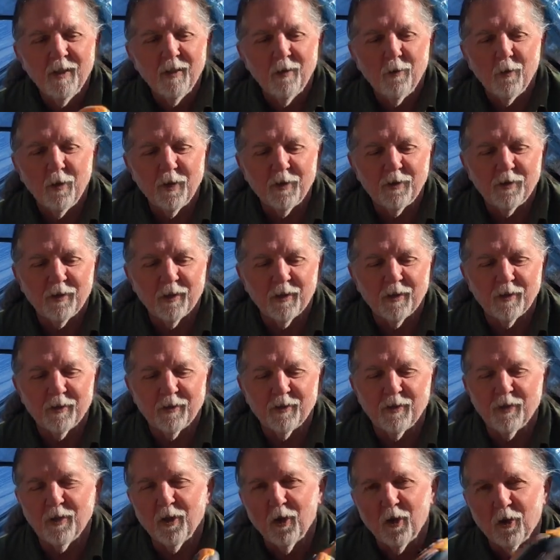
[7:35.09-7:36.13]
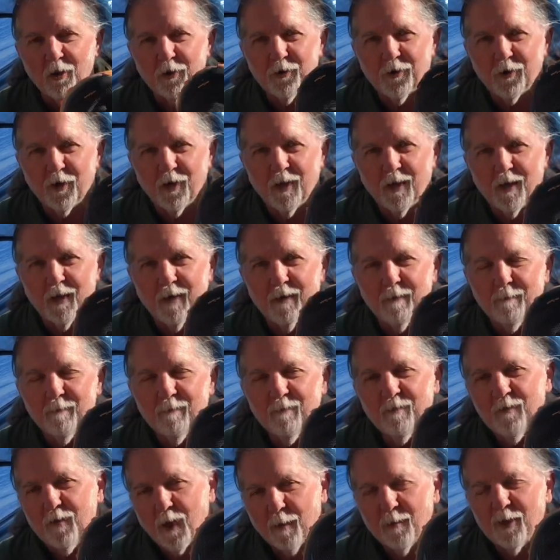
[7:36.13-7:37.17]
which is the Ultra.
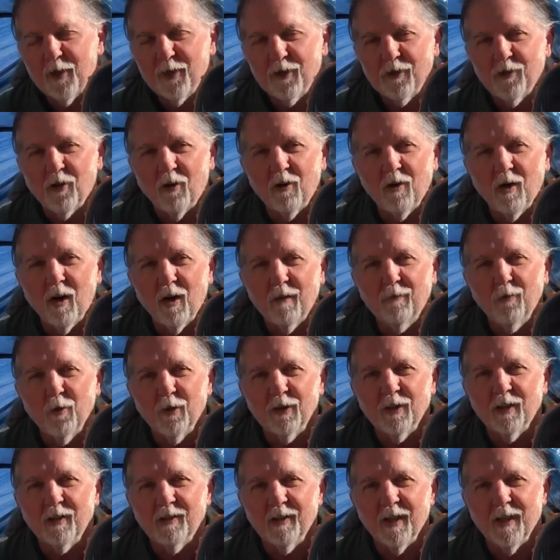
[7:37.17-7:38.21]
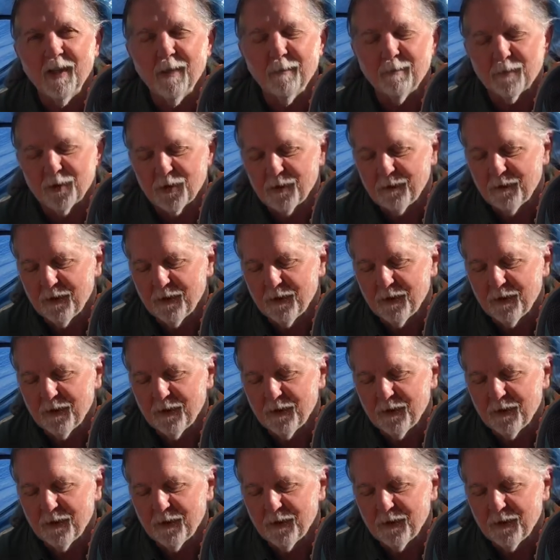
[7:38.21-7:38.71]
I'm going to start off with the Temps.